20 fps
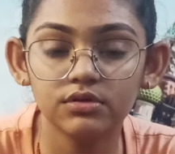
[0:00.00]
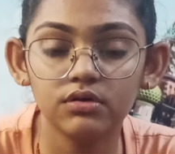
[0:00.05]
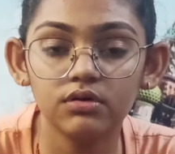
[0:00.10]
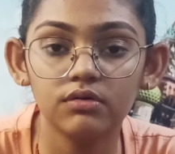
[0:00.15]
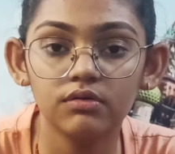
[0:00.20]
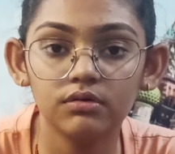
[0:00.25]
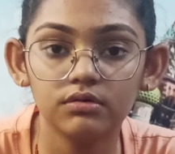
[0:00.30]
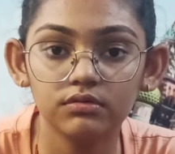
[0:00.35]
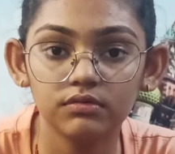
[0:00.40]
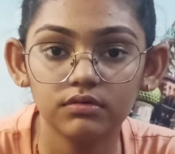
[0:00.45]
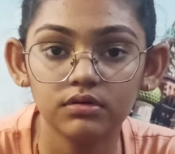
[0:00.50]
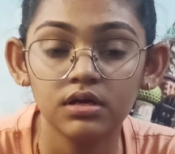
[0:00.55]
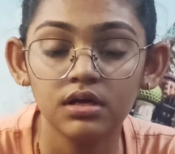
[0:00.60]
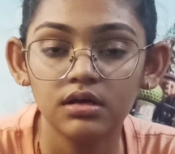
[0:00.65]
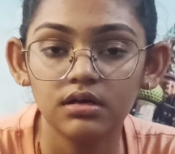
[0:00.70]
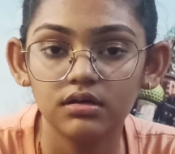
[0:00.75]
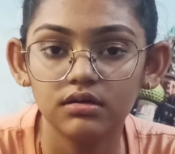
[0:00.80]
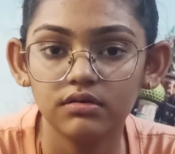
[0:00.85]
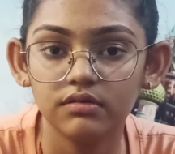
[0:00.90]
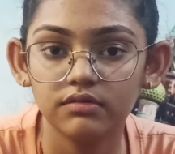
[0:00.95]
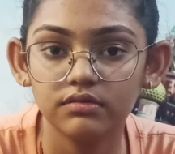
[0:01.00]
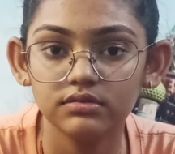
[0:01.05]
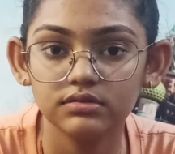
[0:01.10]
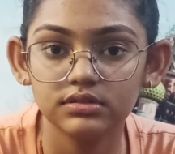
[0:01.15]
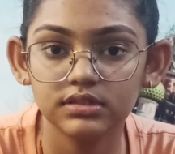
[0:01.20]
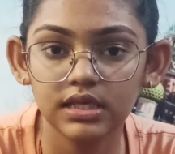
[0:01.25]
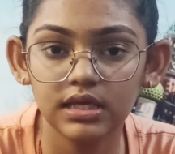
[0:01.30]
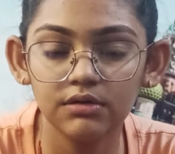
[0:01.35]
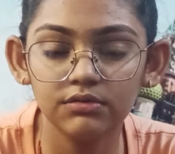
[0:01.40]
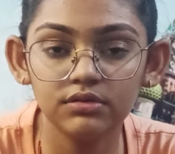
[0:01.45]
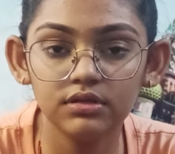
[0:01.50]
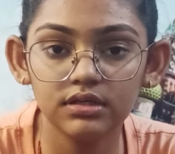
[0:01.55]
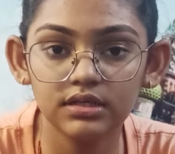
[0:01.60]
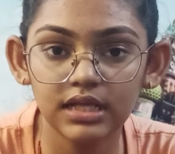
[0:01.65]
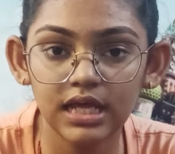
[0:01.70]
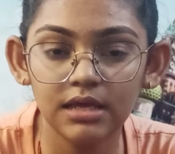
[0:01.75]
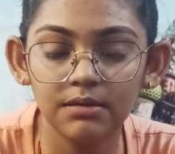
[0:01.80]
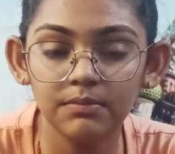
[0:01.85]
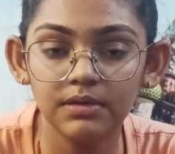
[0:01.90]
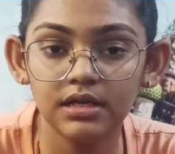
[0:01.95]
So save the
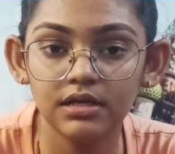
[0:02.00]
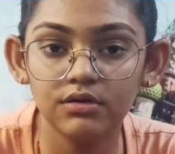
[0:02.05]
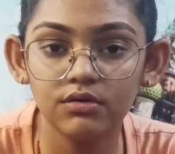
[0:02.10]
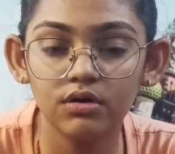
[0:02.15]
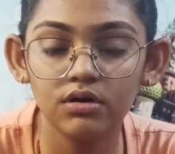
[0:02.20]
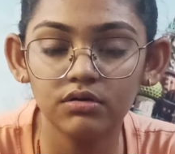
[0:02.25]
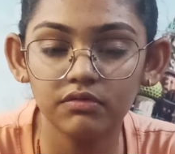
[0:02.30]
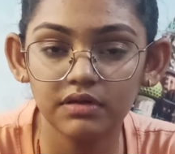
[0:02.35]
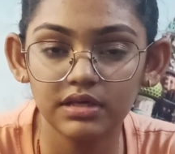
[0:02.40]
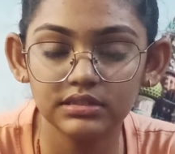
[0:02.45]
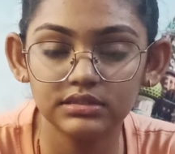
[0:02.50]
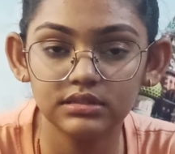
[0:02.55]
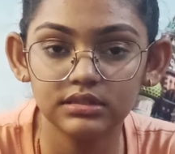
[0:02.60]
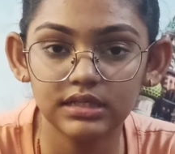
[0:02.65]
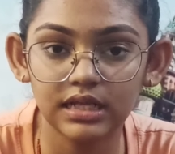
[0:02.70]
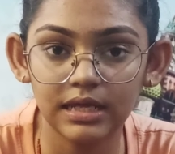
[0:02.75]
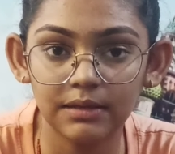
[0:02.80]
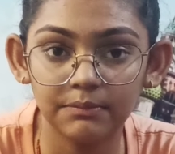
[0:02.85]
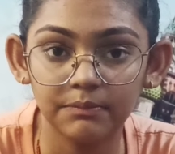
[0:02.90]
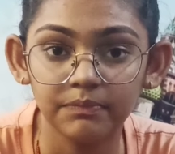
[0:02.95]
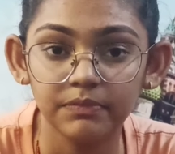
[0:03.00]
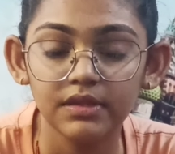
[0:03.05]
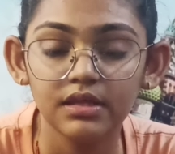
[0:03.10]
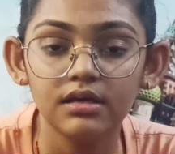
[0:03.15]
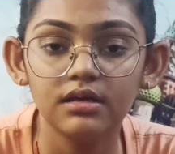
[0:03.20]
time and don't waste the time.